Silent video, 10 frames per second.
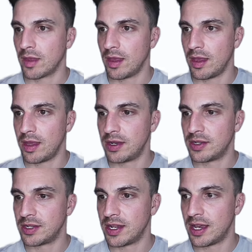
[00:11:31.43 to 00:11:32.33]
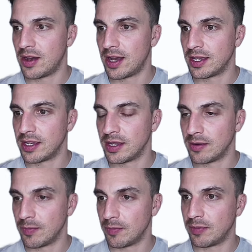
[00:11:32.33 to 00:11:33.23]
And now I can
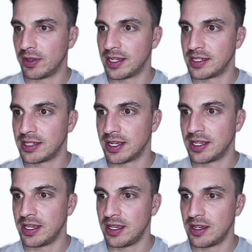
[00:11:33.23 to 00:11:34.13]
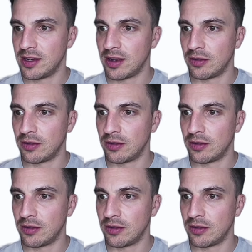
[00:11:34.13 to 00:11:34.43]
place that here.